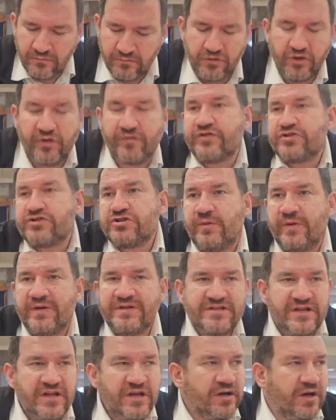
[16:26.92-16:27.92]
Not for sure
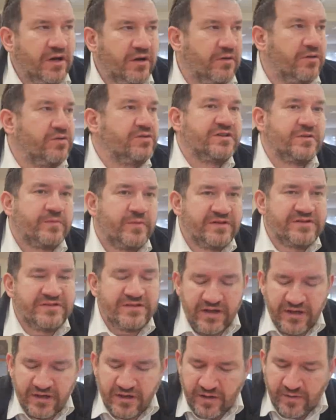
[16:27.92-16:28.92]
one's the ikka. Who's the one's
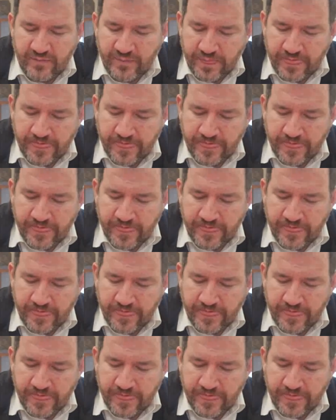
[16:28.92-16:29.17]
the ikka?